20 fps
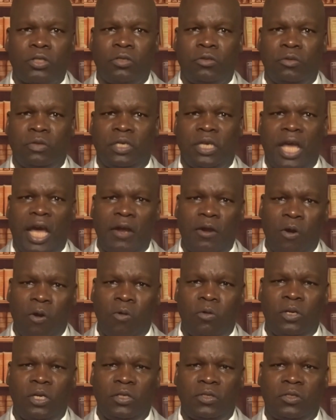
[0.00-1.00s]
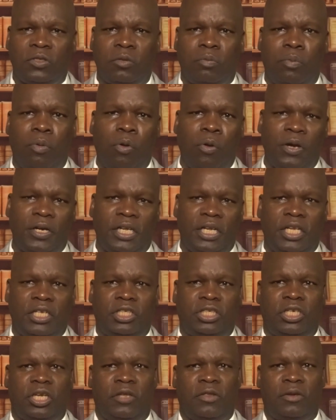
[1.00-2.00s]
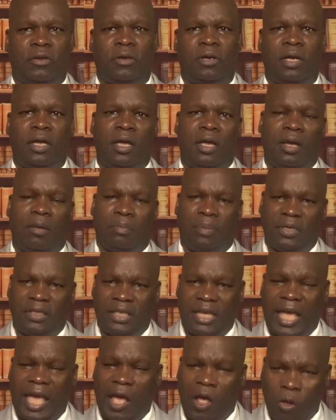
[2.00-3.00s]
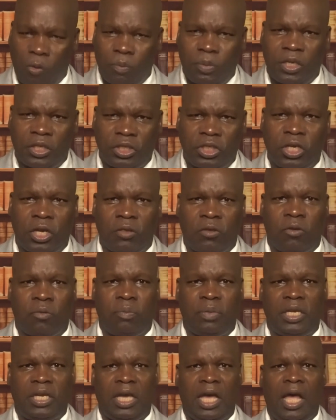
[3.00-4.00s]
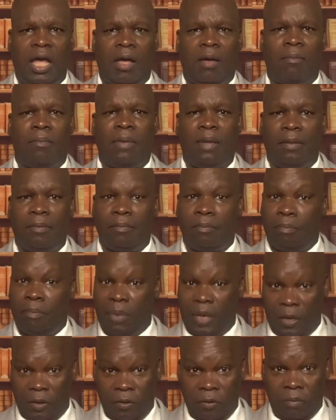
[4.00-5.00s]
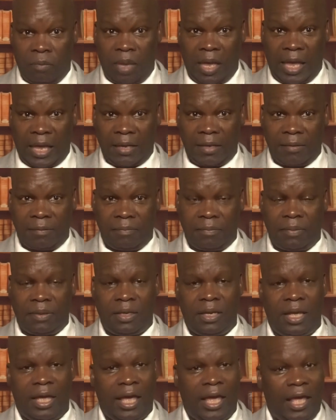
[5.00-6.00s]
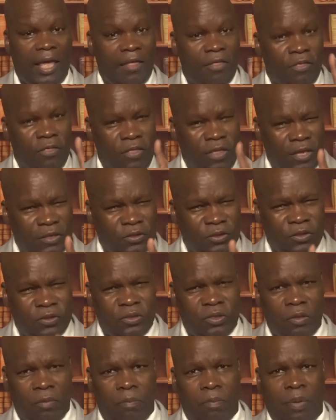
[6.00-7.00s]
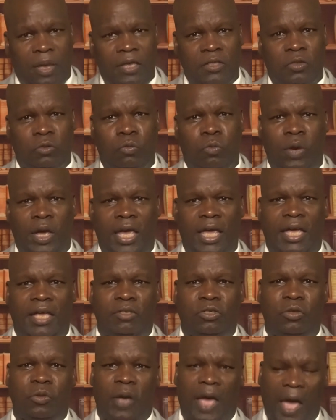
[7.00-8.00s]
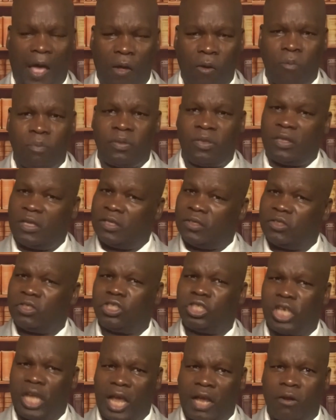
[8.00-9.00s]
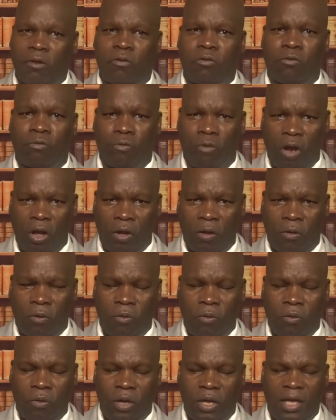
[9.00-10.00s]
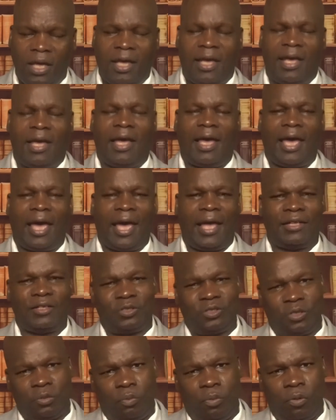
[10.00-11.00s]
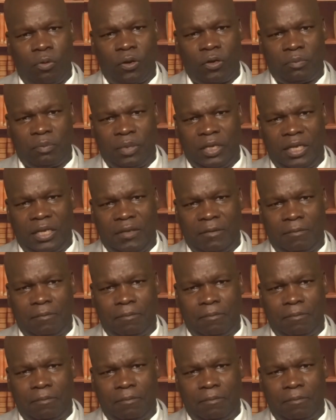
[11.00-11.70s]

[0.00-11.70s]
to not only support each other, but to help each other become better men. This is the best way to help this channel grow and support me.